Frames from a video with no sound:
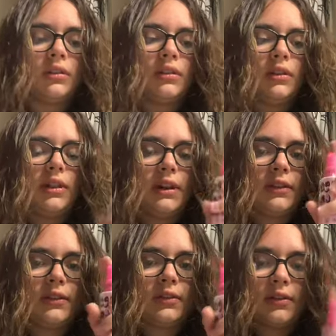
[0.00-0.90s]

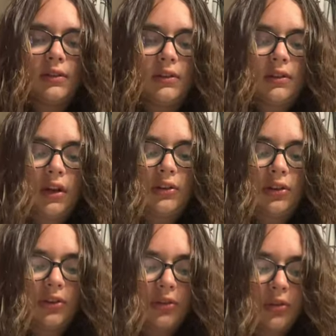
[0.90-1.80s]
this, I
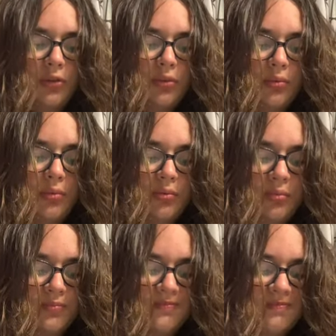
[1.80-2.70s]
just do
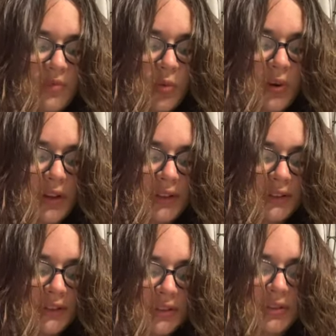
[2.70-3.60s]
one,
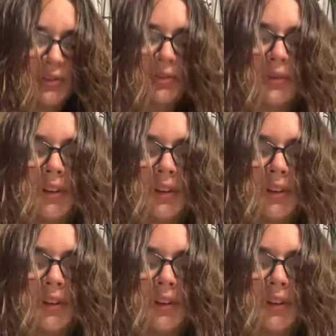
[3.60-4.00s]
two,